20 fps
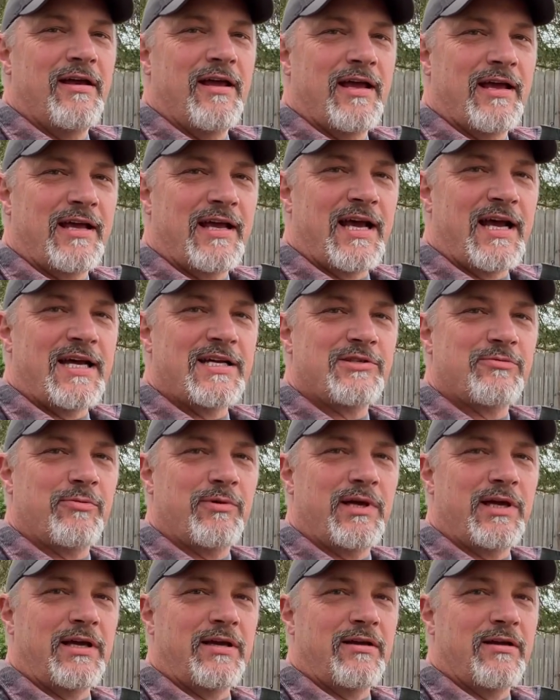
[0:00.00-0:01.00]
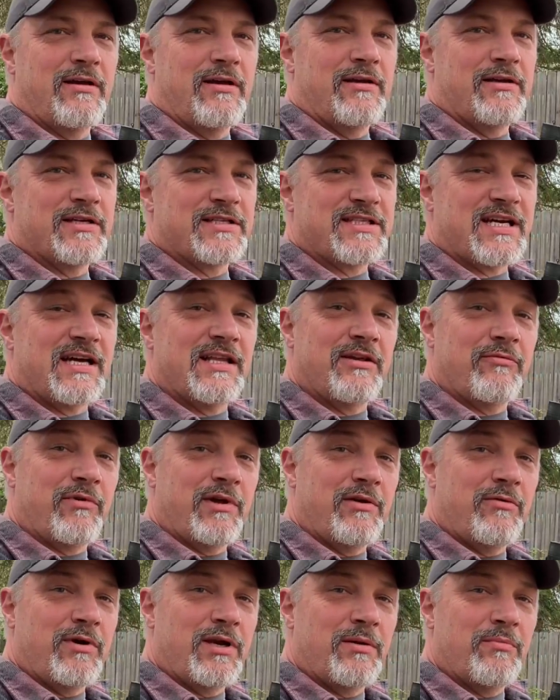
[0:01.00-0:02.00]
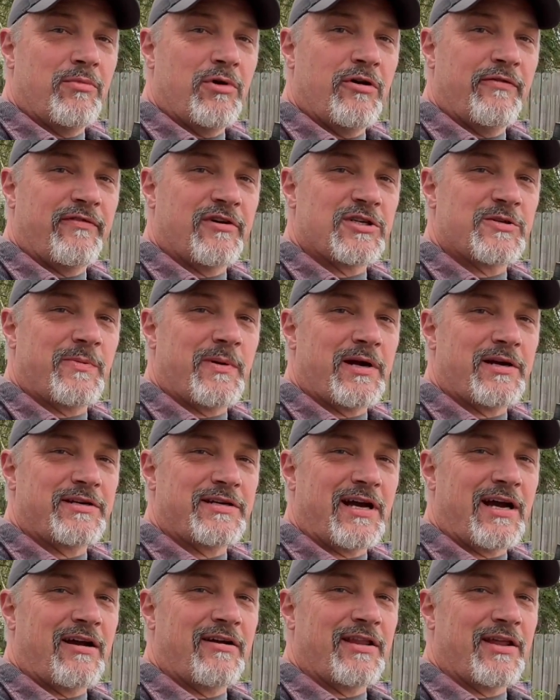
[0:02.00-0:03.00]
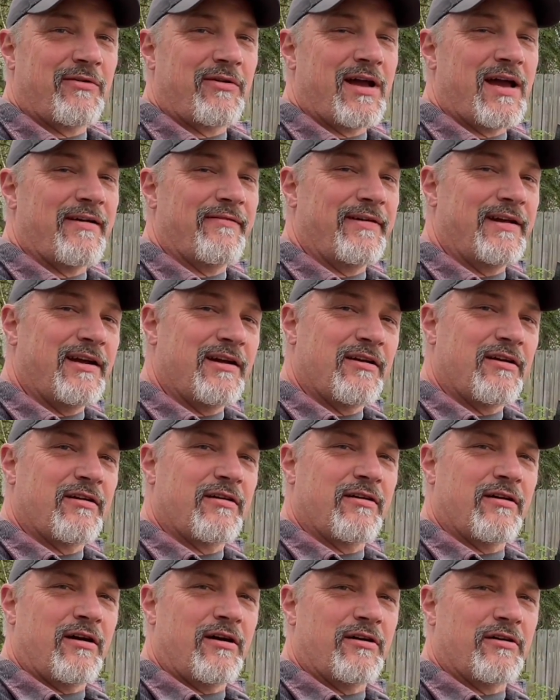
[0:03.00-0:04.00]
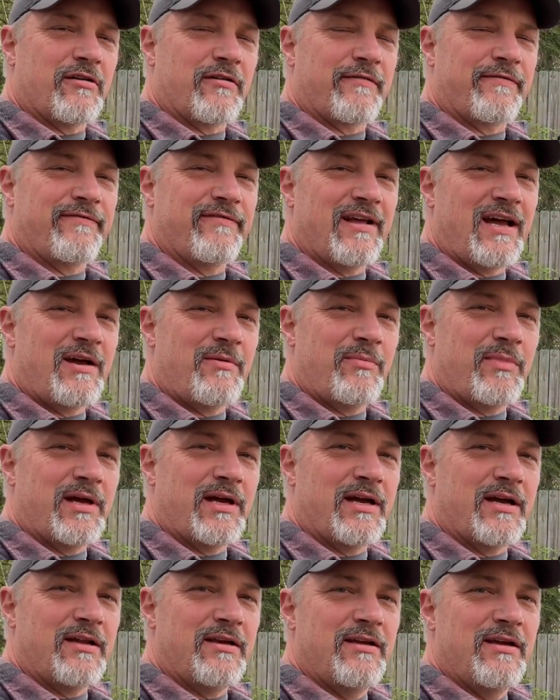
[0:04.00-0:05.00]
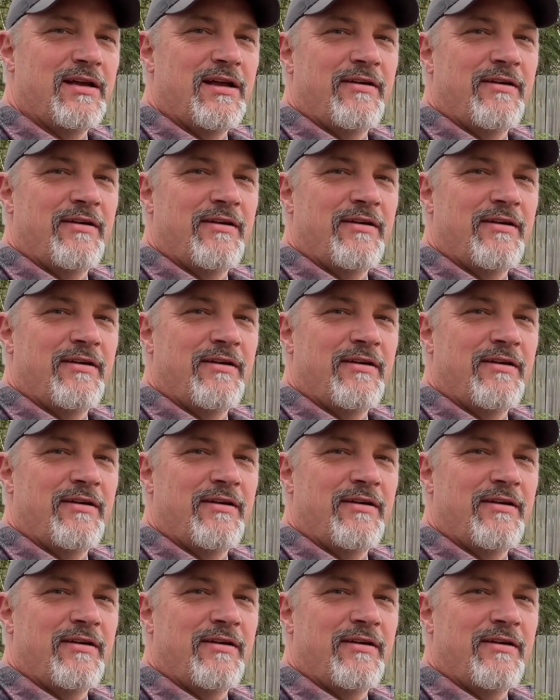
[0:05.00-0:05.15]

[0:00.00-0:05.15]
in case we decide that we want to move our spare tire that we have here on our flatbed.